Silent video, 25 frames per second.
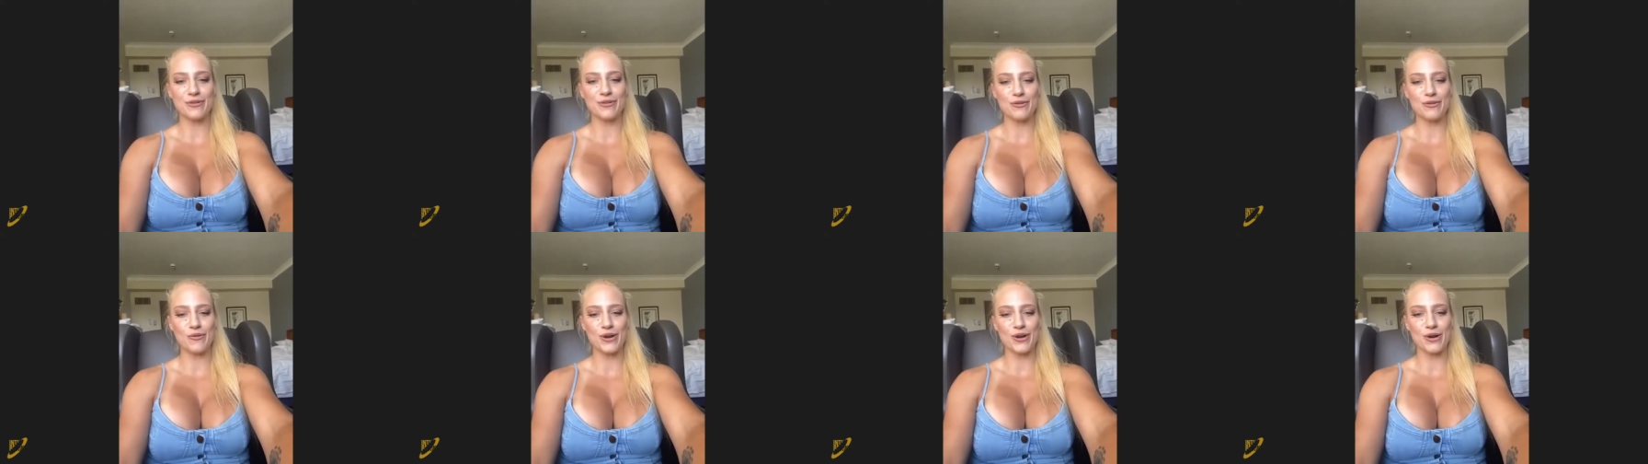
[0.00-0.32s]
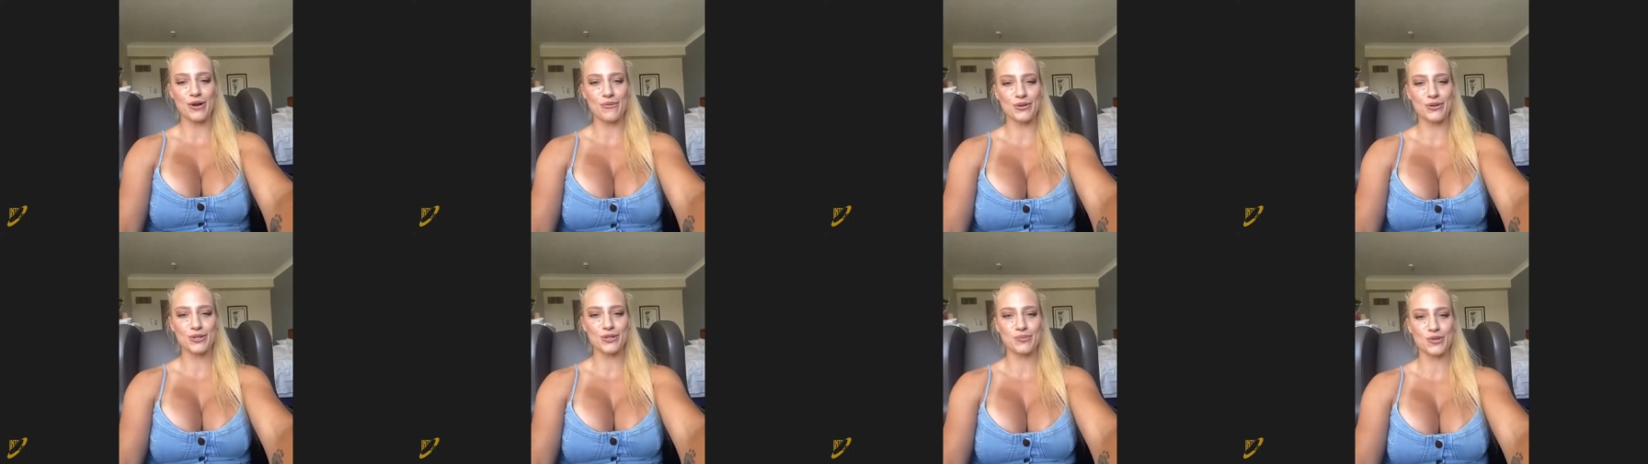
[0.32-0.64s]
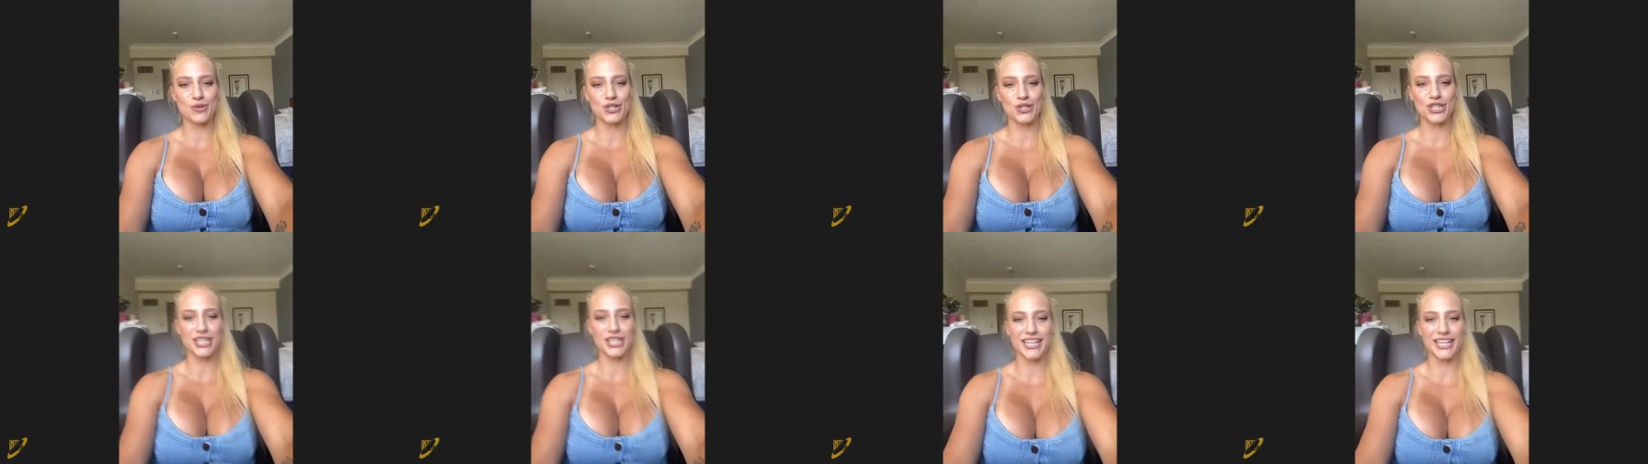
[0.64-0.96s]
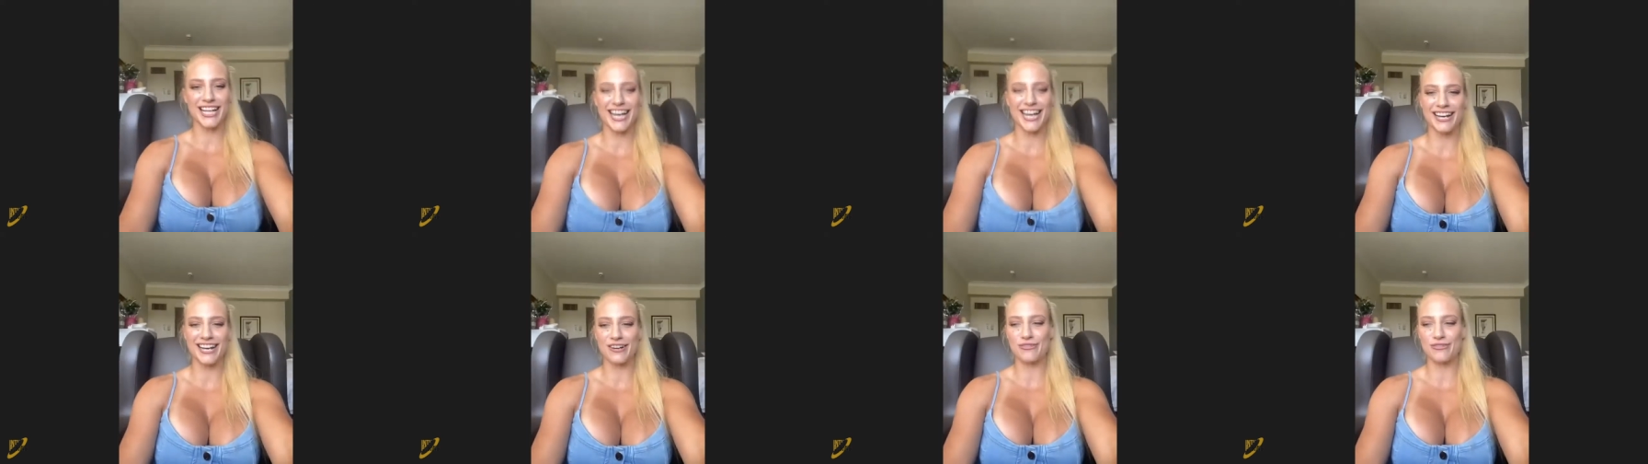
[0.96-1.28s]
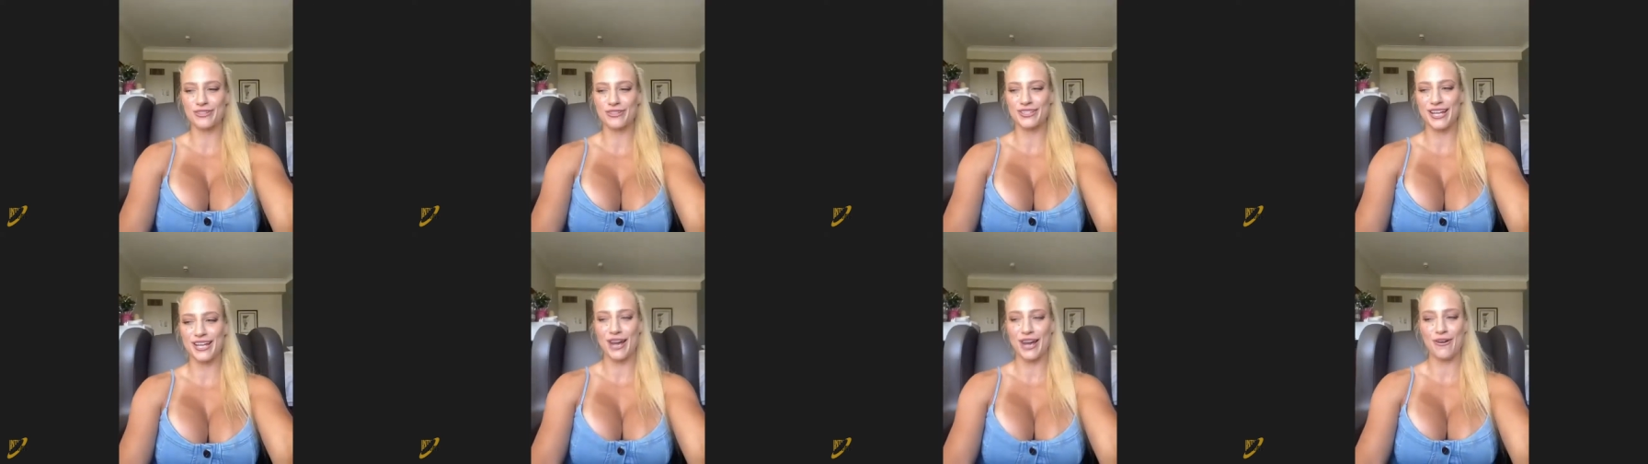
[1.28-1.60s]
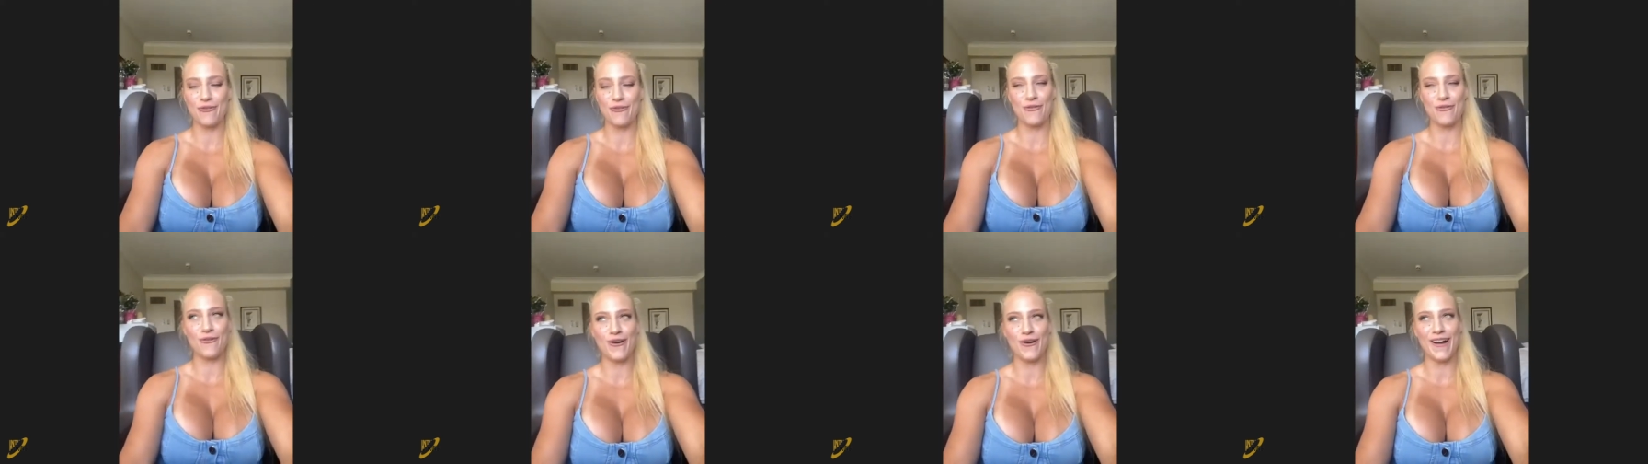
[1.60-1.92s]
But when I was watching that, I was like,
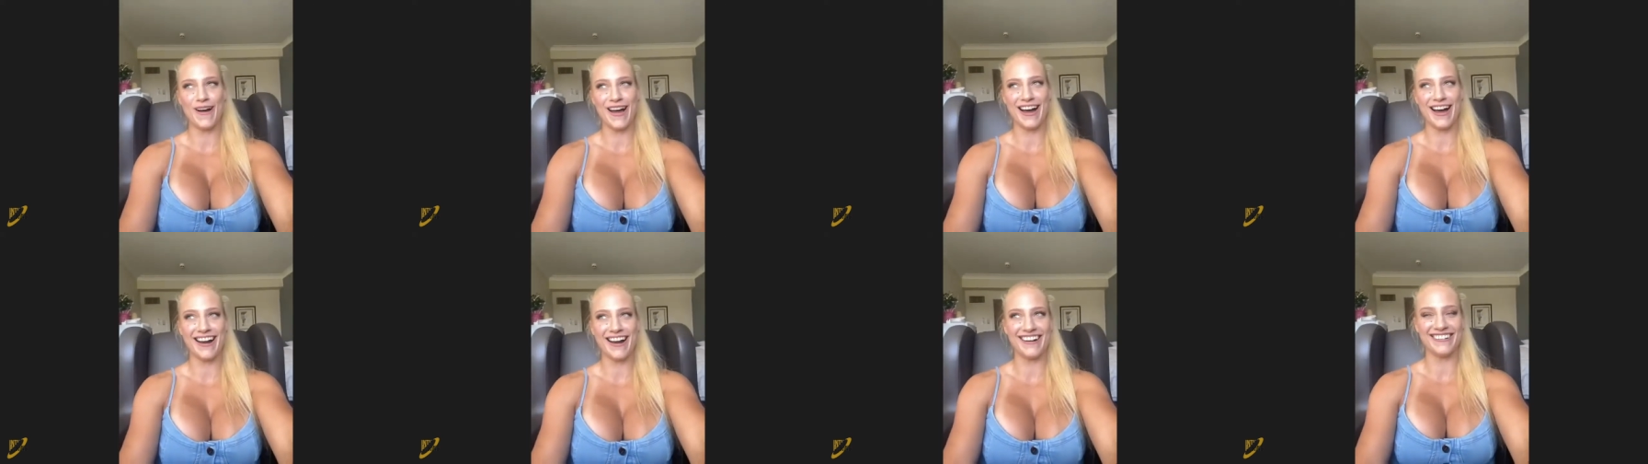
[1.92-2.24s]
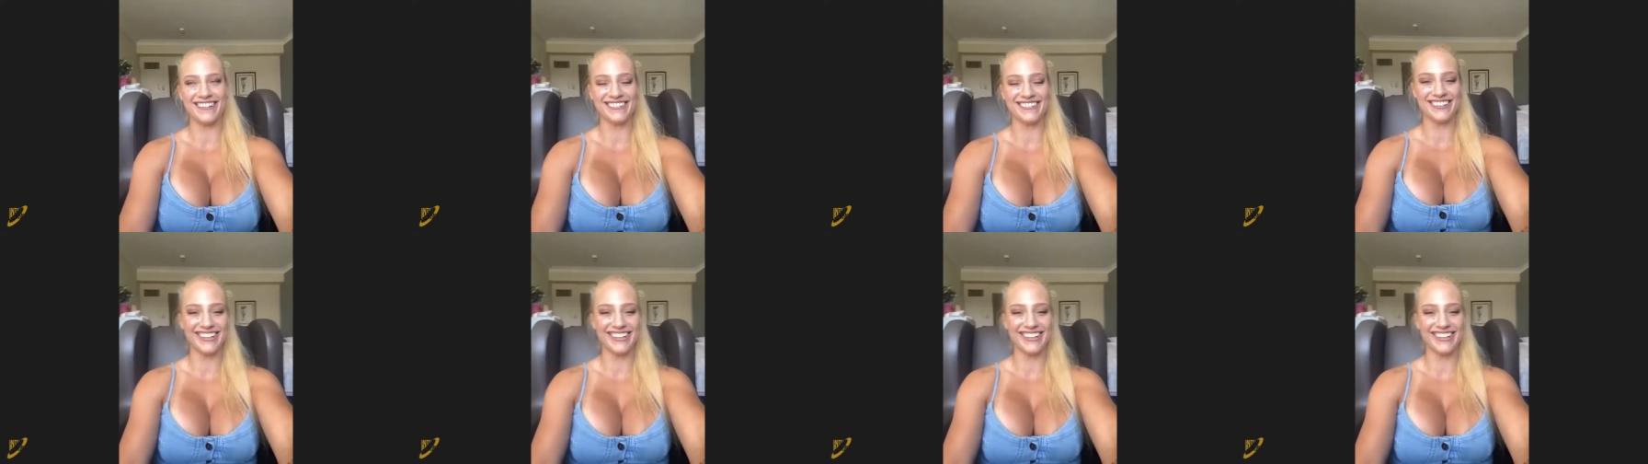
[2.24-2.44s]
wow,